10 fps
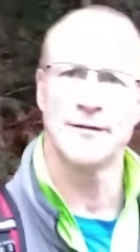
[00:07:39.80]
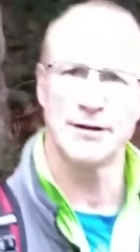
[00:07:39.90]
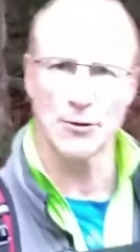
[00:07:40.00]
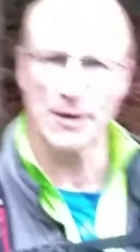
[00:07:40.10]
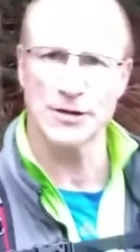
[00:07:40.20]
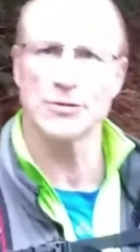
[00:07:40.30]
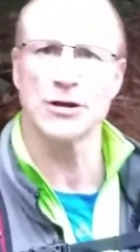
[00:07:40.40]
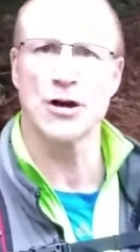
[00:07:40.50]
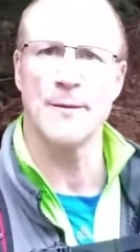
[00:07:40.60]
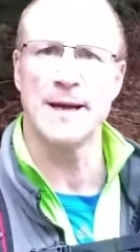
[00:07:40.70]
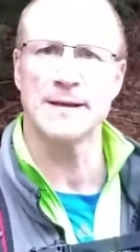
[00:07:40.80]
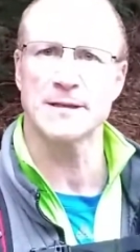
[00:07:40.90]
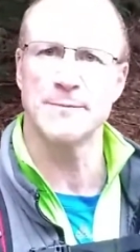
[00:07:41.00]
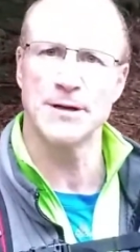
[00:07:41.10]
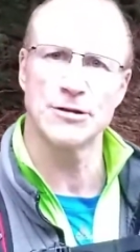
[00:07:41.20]
you have any questions or
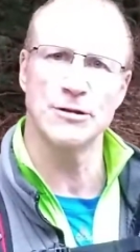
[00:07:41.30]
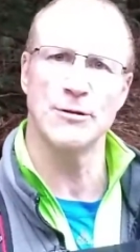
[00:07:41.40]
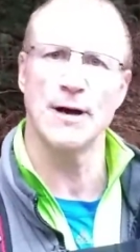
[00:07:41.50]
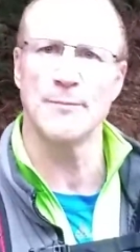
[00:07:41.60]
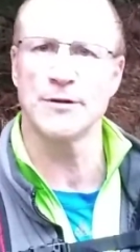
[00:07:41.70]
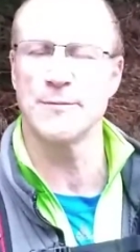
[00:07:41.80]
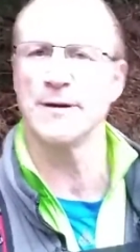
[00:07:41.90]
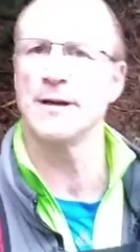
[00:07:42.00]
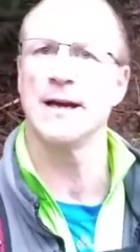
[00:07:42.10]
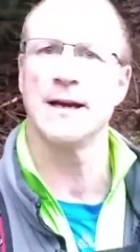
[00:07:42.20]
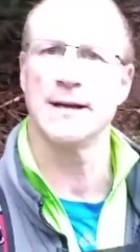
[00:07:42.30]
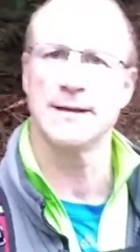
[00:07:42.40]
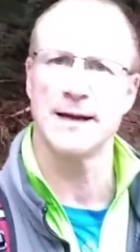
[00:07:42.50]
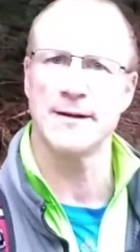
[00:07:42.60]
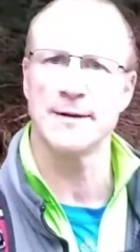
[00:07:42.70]
comments, make sure you put them in the
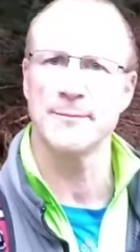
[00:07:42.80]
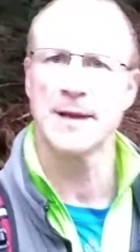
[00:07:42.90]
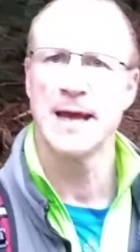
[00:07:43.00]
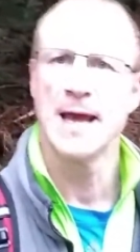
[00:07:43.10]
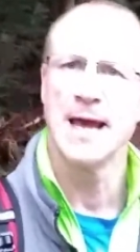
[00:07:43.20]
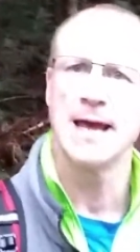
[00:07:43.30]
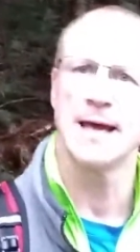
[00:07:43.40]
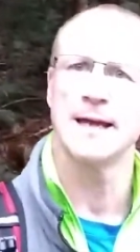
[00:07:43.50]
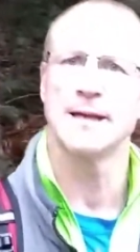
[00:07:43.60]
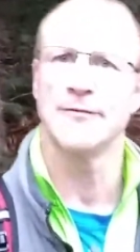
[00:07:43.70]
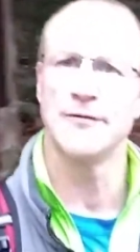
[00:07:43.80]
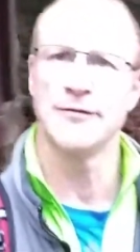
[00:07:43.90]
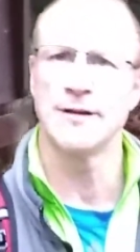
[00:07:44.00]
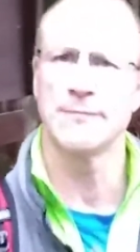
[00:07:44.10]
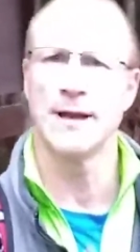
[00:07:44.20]
down there. And if
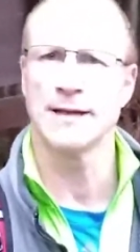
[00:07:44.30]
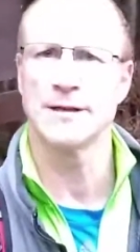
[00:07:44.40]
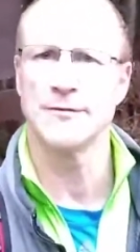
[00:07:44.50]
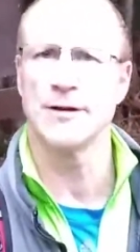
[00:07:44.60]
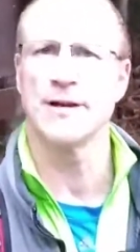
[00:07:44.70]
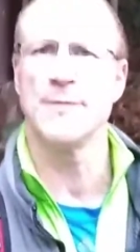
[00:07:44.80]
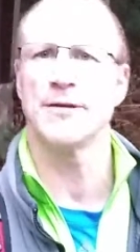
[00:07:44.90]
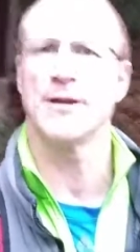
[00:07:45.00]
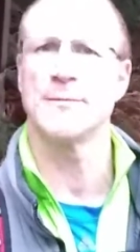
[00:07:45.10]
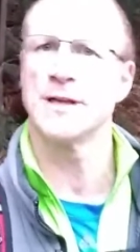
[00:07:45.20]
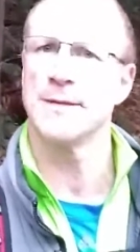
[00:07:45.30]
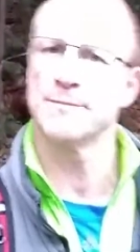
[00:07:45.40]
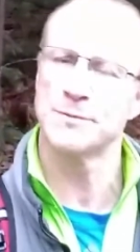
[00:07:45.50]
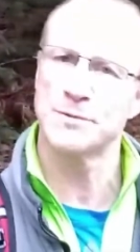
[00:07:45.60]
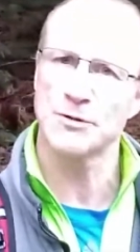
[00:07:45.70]
you like this video, give me a thumbs up,
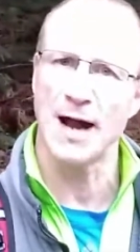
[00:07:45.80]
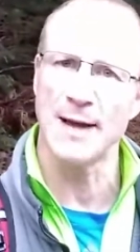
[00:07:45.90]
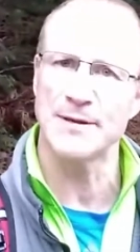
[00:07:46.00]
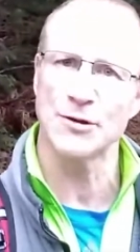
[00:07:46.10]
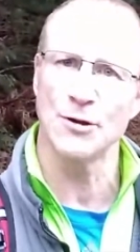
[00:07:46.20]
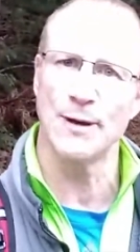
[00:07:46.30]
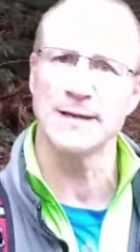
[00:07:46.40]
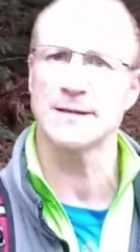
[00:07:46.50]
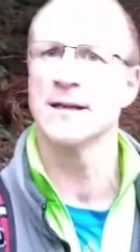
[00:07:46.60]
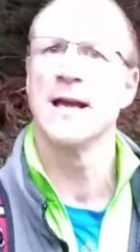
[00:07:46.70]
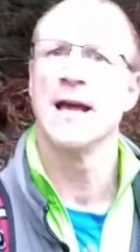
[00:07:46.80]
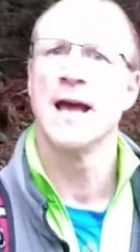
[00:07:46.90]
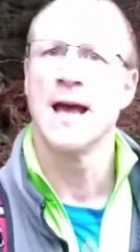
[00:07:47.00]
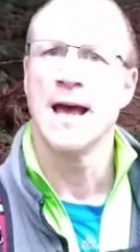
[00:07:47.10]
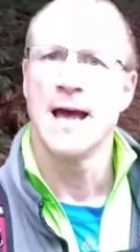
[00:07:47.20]
subscribe as always.
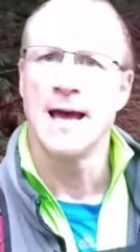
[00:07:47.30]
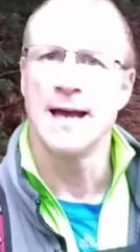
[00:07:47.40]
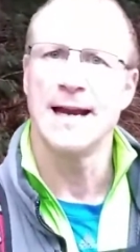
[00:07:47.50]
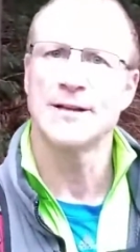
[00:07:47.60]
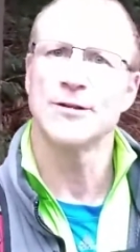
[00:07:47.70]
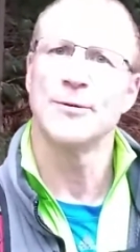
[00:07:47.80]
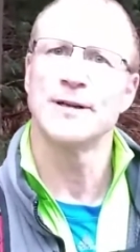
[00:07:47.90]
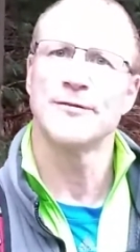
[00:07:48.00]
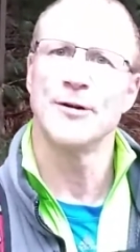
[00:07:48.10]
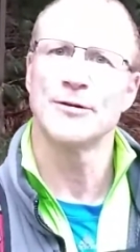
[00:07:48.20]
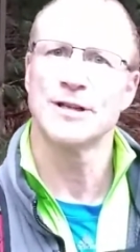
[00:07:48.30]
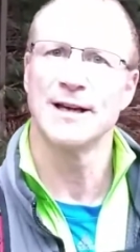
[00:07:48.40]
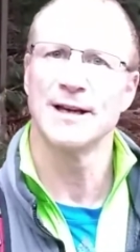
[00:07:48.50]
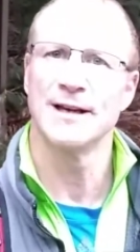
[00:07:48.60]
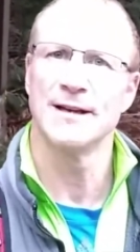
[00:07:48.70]
And as always, folks,
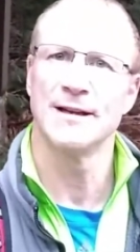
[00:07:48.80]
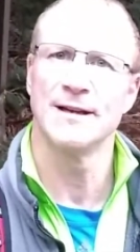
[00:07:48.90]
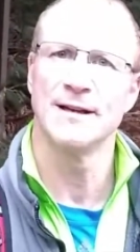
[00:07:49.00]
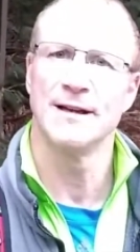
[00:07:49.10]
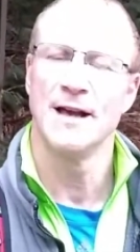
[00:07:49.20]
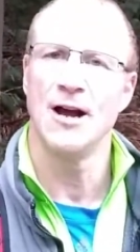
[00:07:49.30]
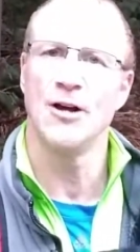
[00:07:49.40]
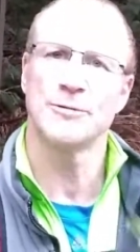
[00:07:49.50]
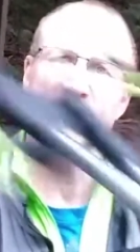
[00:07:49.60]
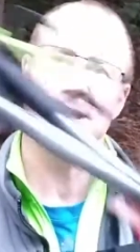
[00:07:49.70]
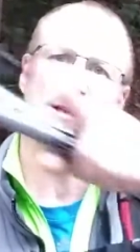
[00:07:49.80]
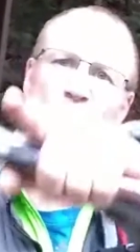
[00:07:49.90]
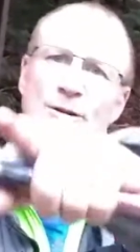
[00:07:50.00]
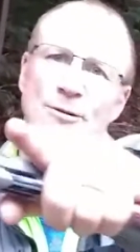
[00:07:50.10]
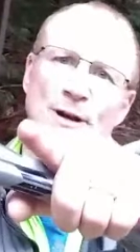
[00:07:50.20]
I hope to see
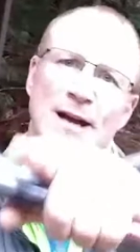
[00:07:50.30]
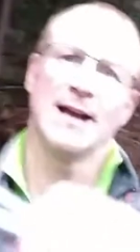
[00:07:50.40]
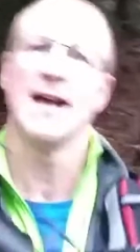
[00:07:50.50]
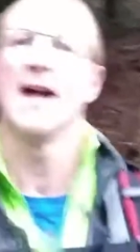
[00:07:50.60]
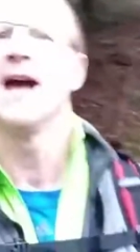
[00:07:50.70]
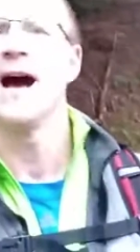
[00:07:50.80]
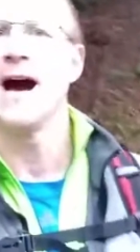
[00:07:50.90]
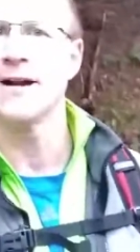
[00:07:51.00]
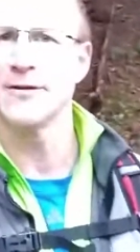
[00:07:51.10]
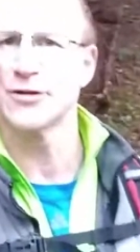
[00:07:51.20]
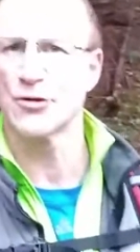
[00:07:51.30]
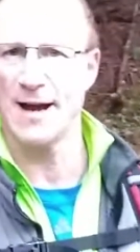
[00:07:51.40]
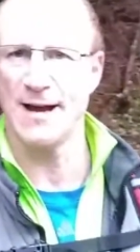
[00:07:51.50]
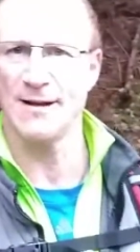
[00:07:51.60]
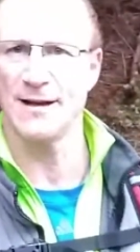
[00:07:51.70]
you out on the
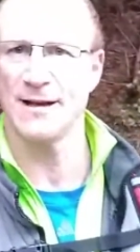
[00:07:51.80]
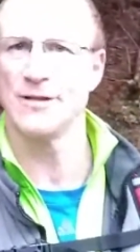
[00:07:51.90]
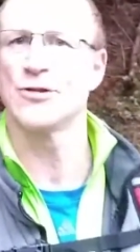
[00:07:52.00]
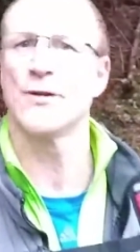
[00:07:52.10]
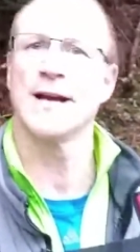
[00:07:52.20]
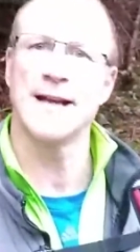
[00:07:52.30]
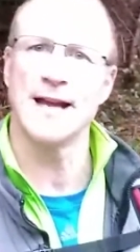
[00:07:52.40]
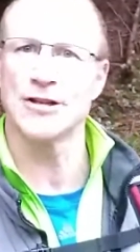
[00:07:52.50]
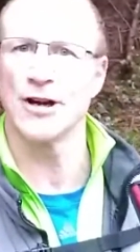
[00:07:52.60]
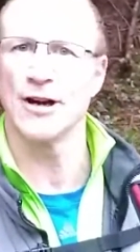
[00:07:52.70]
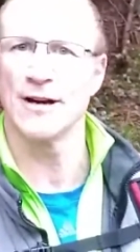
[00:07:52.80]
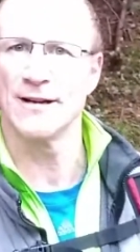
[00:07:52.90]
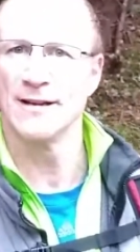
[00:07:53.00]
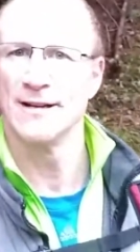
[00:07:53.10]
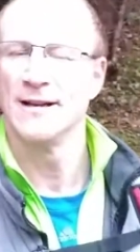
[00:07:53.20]
trail, enjoying nature
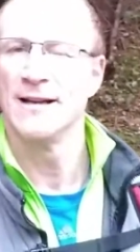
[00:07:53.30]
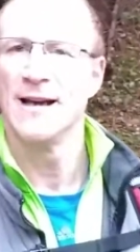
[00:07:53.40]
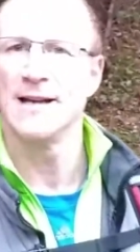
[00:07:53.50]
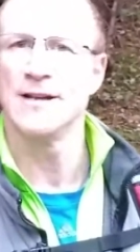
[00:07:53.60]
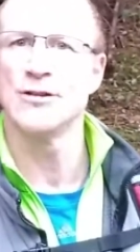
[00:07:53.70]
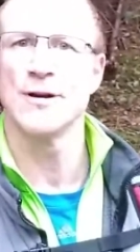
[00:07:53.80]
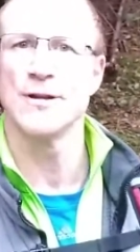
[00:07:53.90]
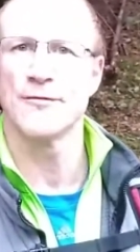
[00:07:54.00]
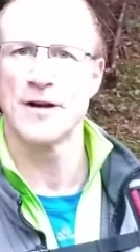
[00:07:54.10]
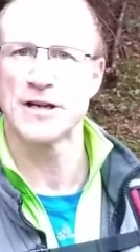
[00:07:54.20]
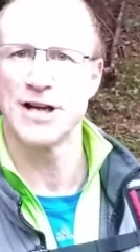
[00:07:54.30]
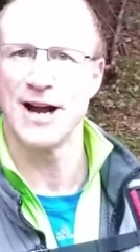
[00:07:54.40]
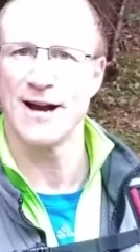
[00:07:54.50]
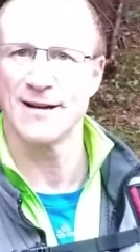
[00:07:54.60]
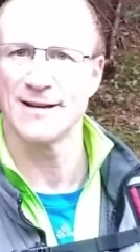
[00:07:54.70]
and enjoying the fresh air.